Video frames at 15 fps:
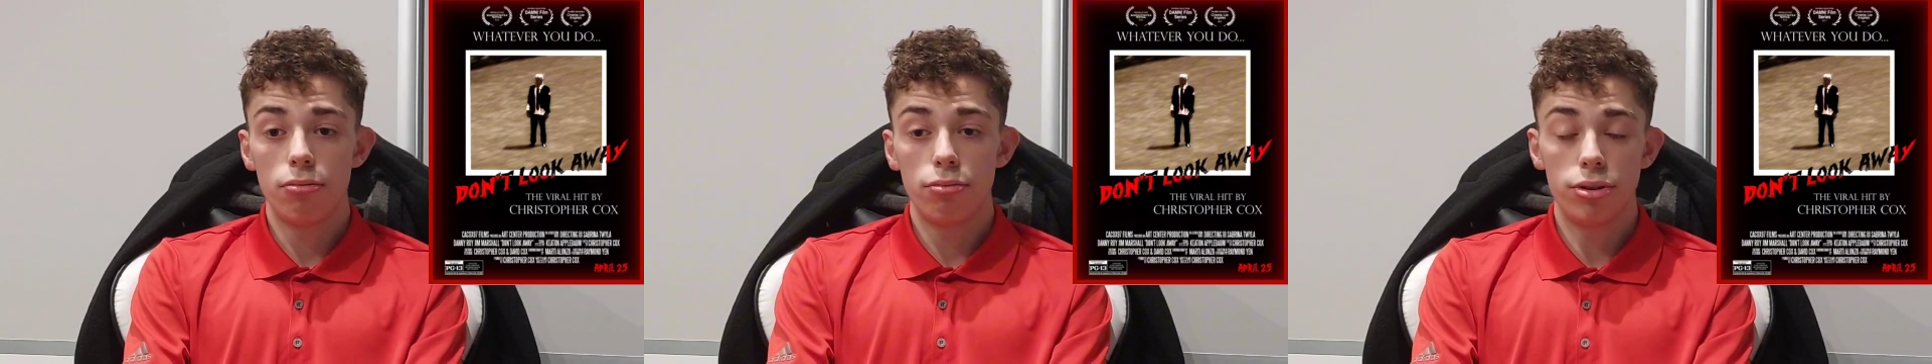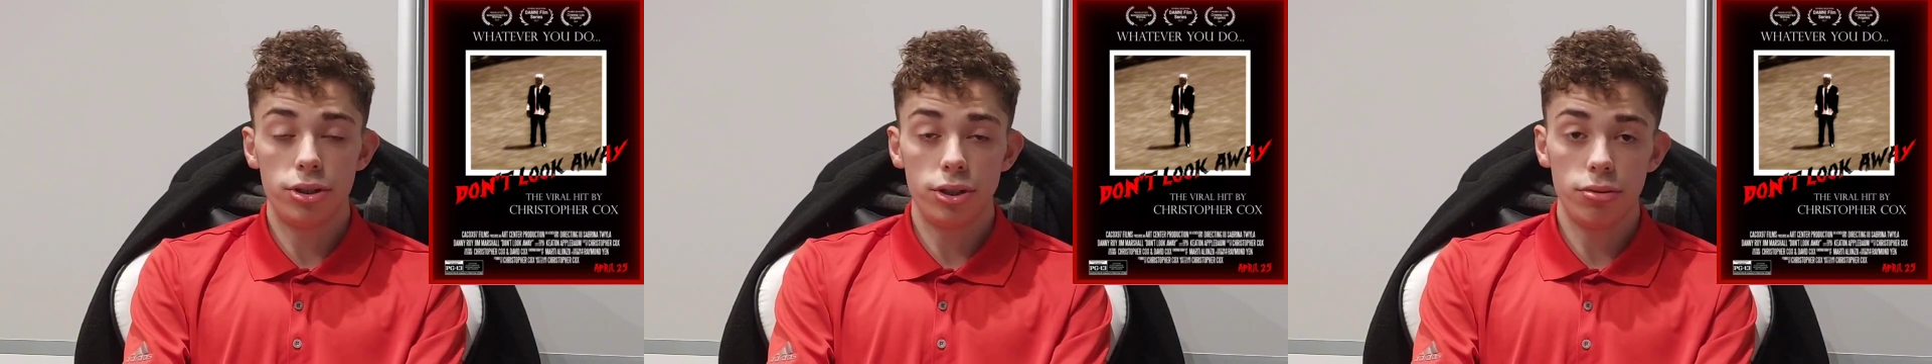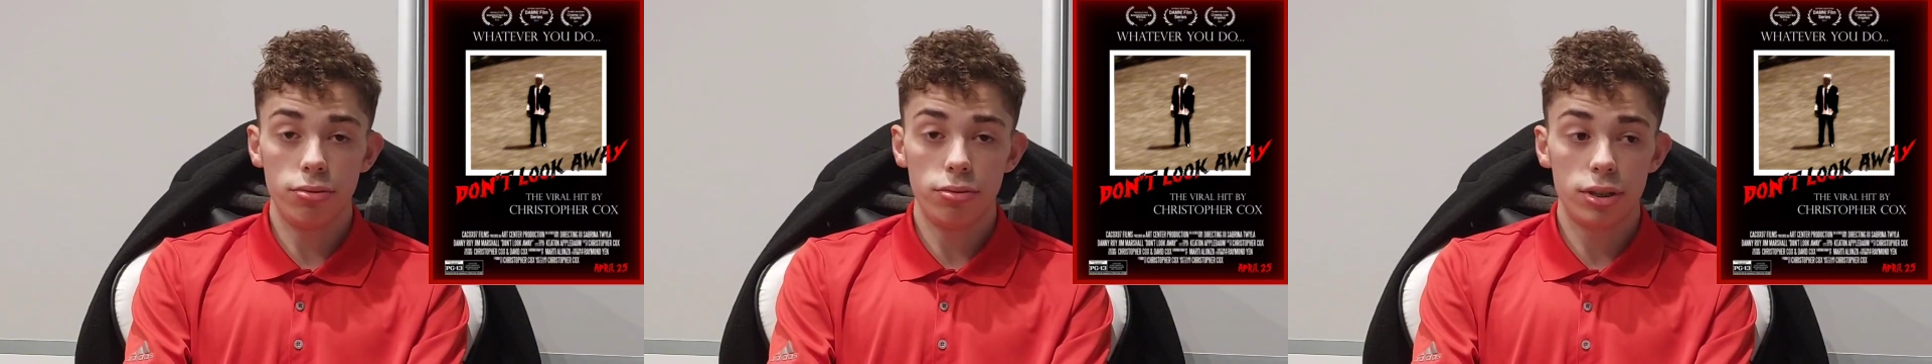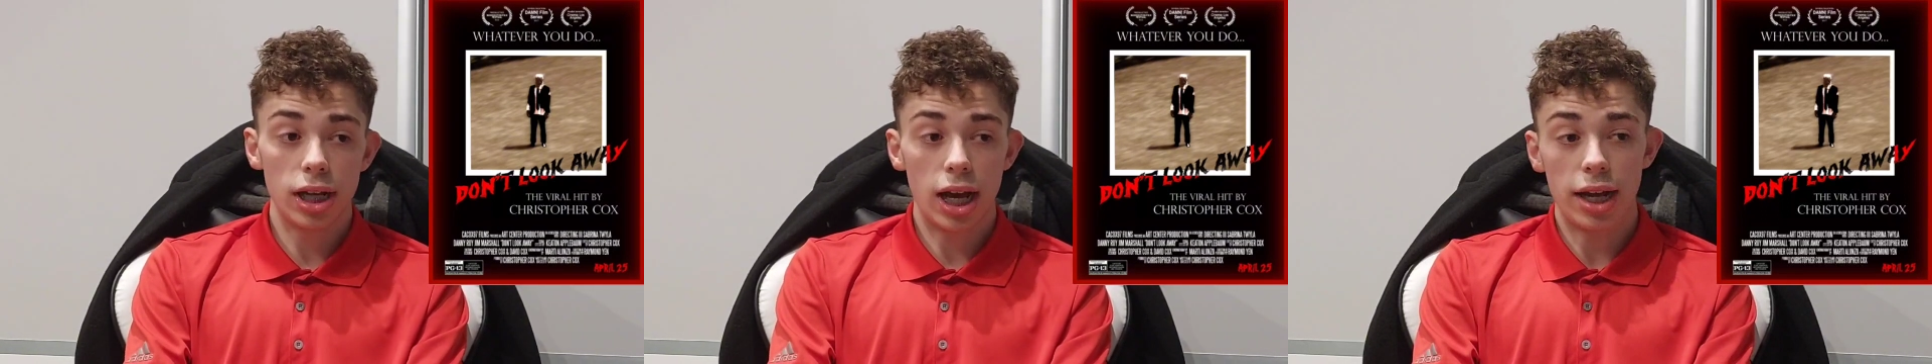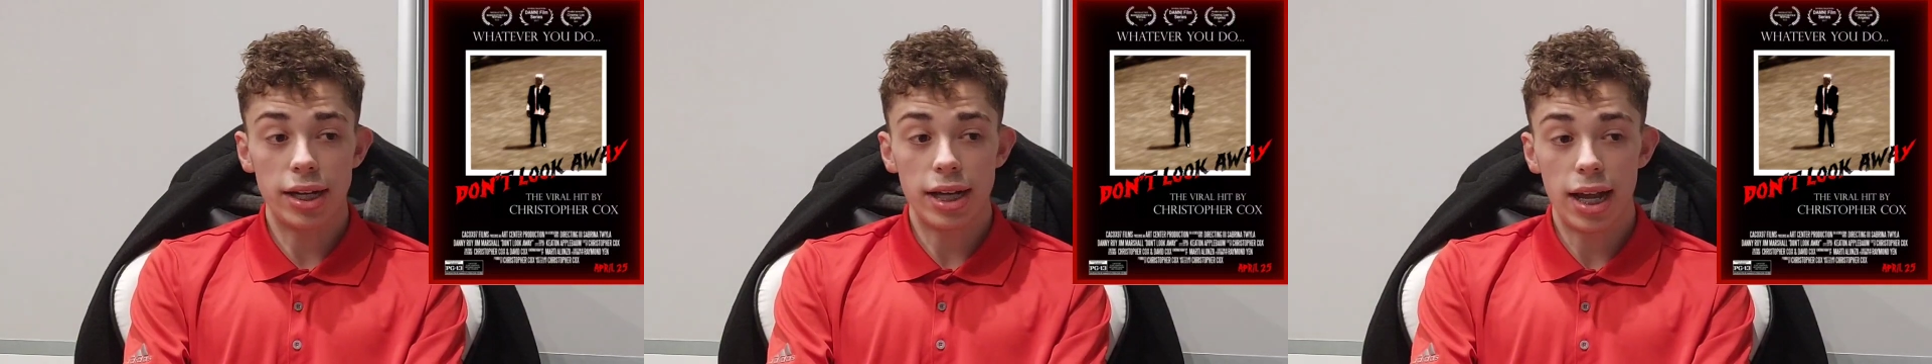
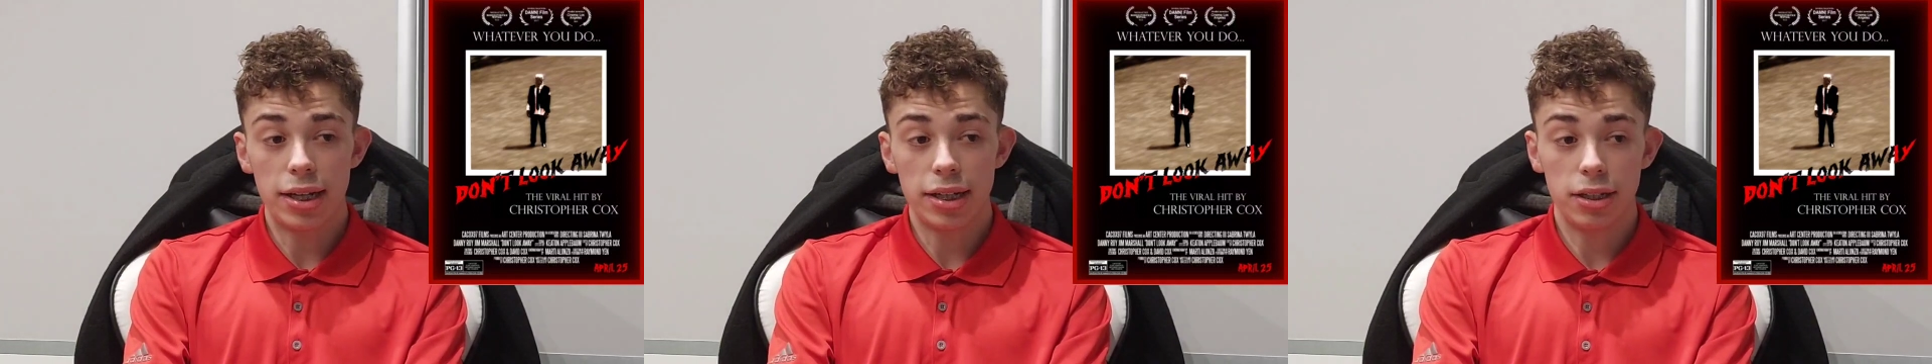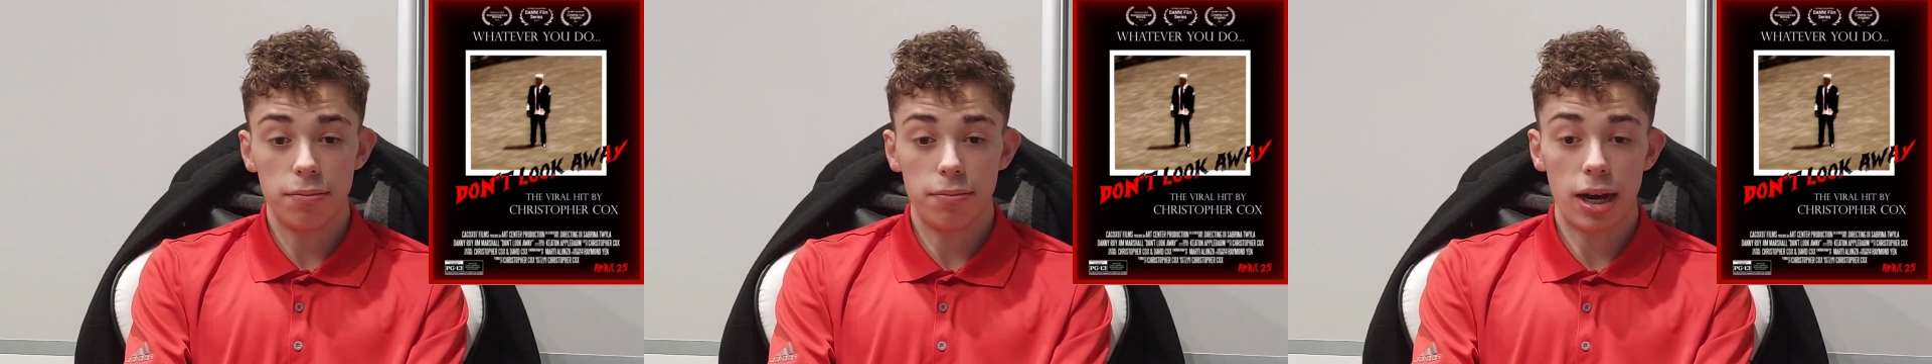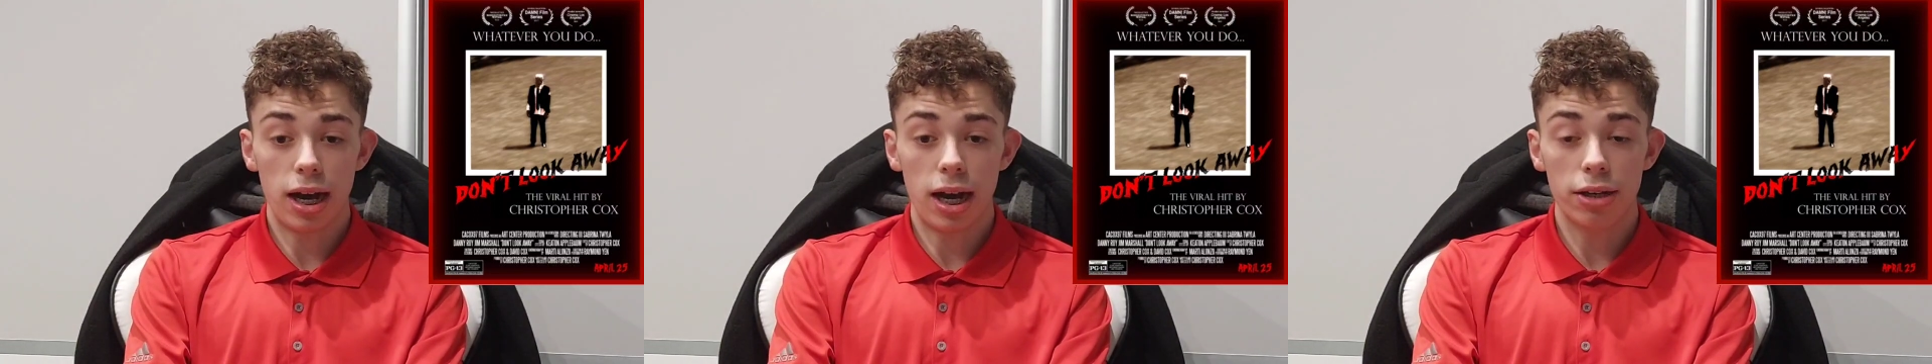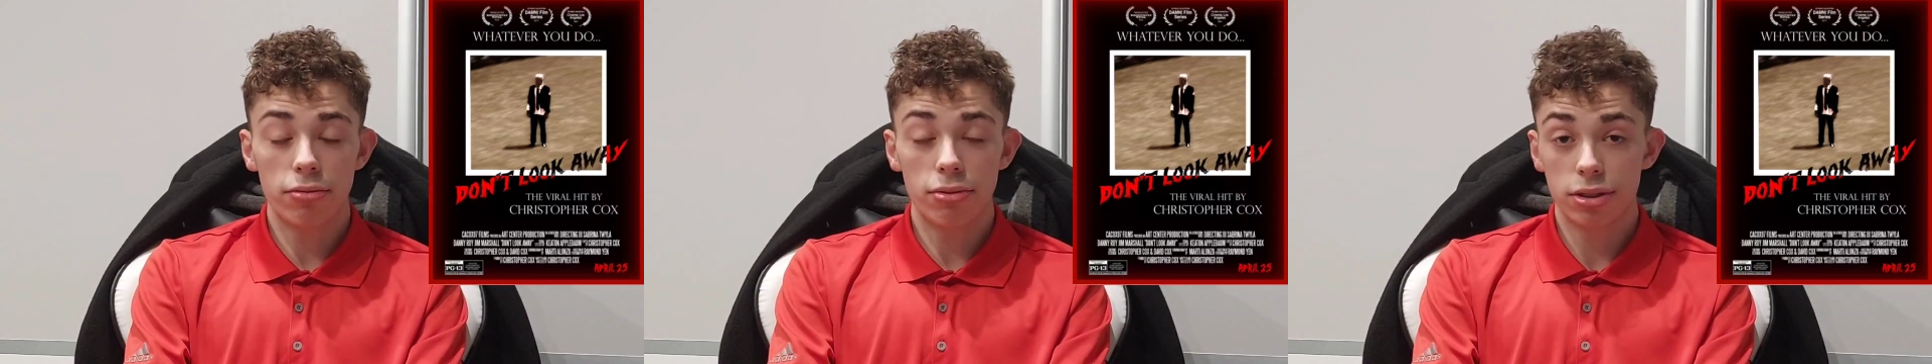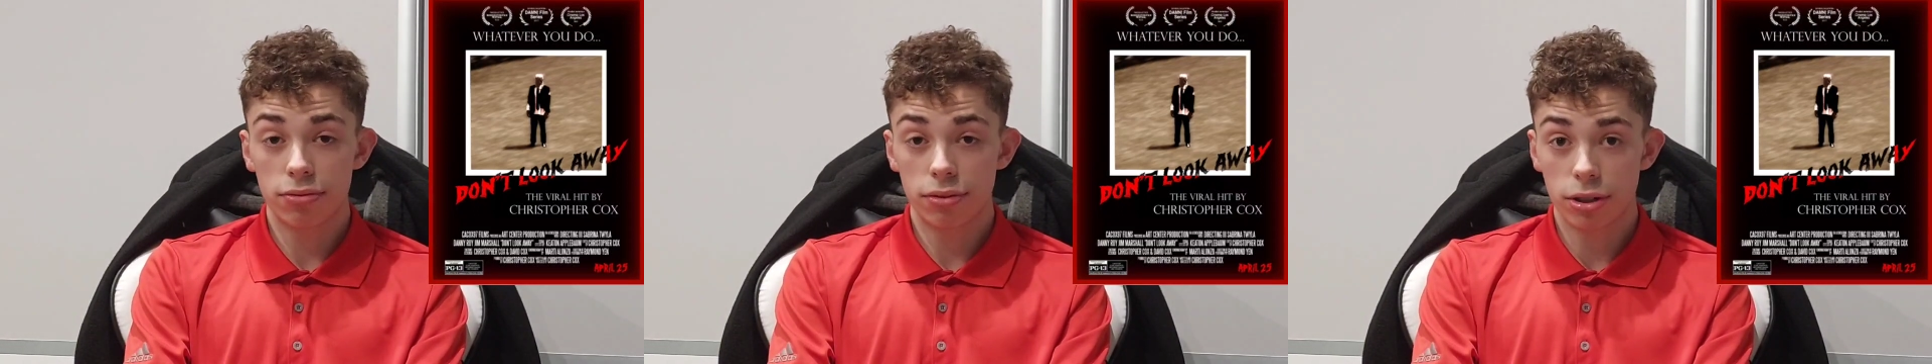produced, and edited by
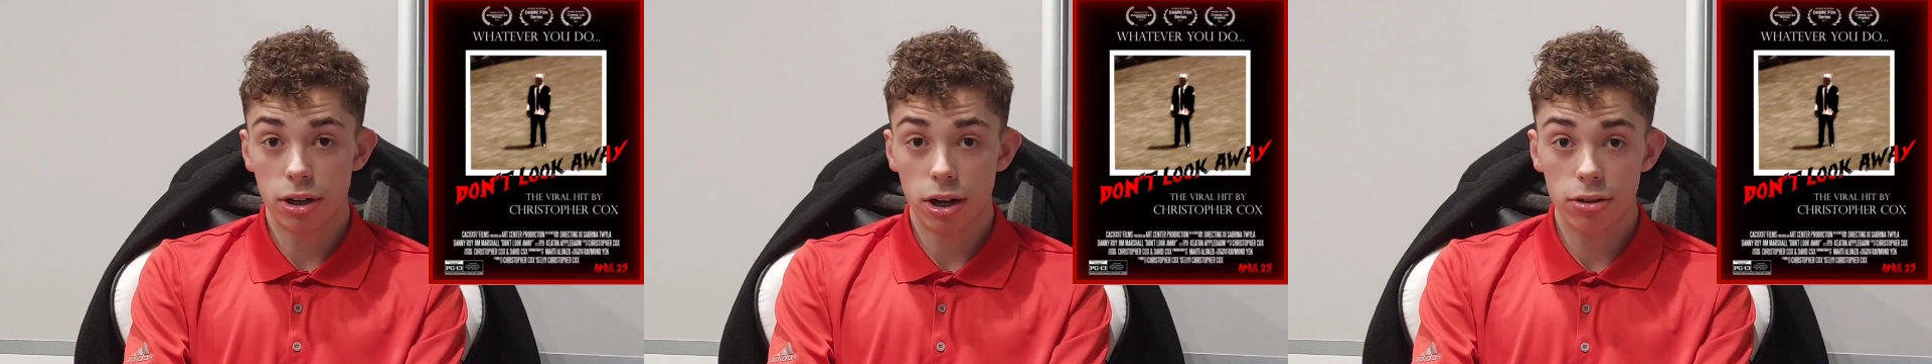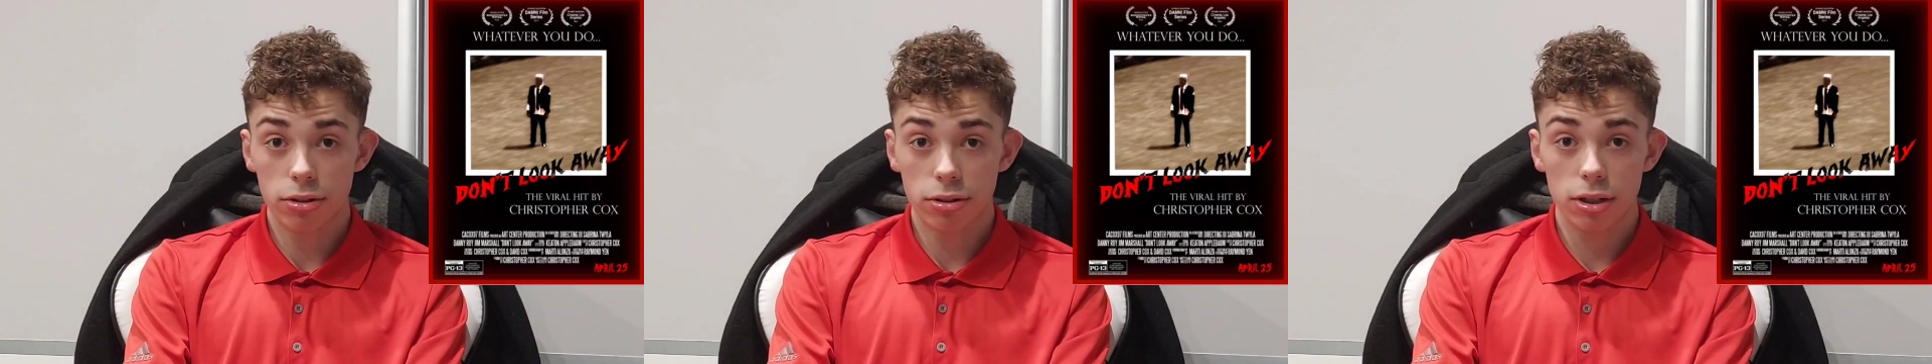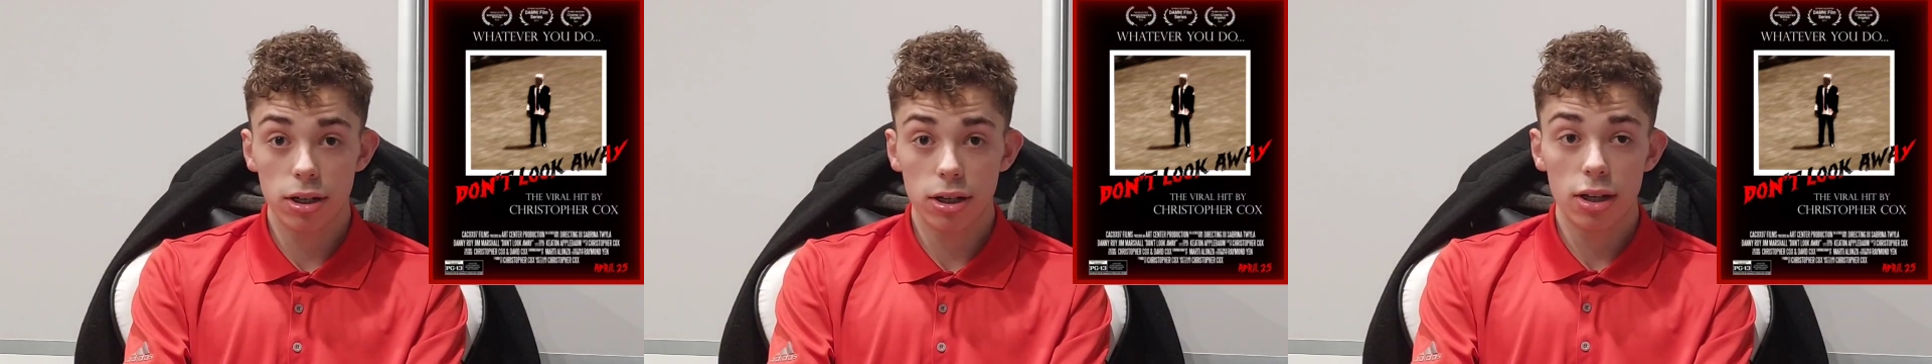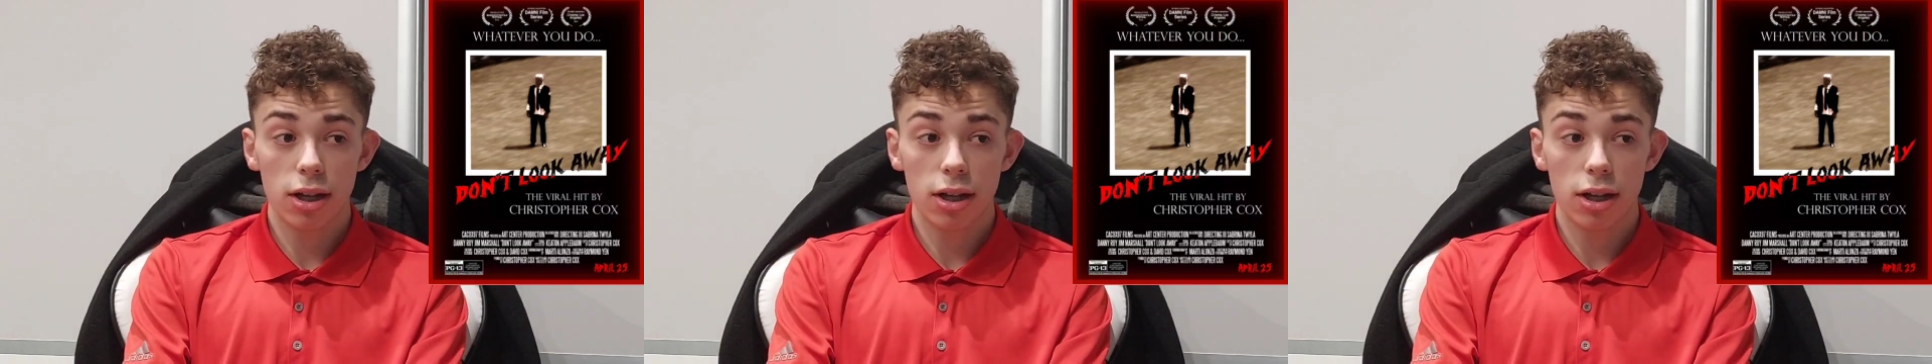Christopher Cox.